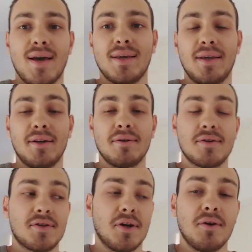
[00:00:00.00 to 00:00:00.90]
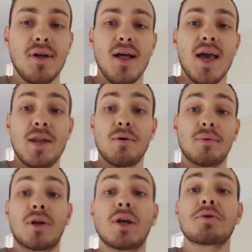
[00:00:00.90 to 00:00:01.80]
you know. So anyway, I'm
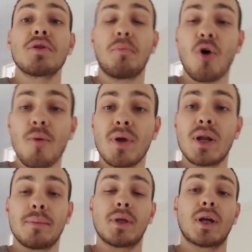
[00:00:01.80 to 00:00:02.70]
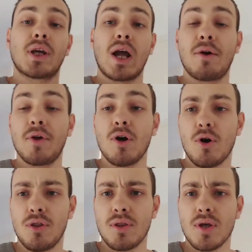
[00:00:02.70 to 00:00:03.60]
gonna go to the appointment. I'm gonna carry
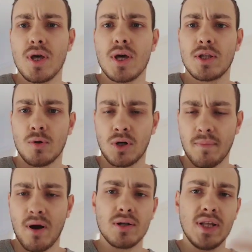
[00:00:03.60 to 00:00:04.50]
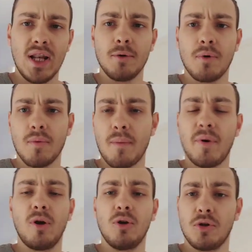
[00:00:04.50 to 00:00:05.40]
on talking about dealing with
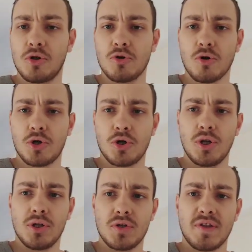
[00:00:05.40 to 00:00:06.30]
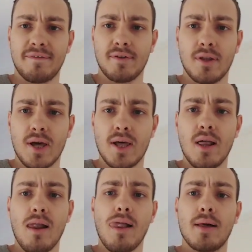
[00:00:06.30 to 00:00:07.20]
bipolar and exhaustion and stuff like that.
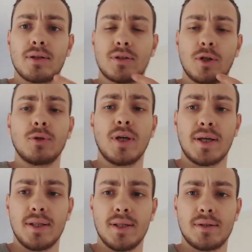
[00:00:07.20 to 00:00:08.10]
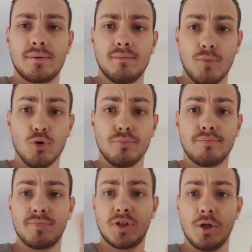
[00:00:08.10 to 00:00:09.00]
So yeah, boom, see